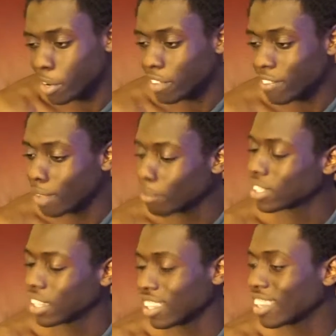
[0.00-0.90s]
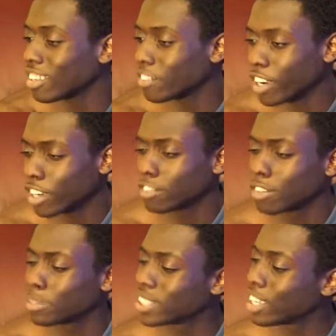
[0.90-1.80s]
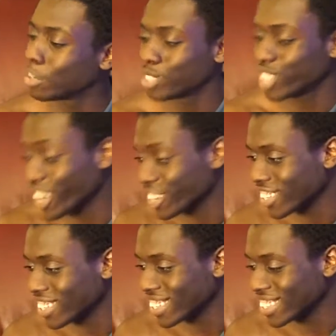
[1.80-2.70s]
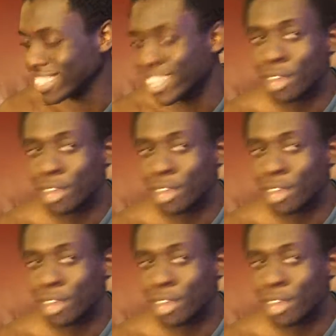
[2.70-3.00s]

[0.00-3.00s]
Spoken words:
famous. I think you've heard of him. His name's Socrates.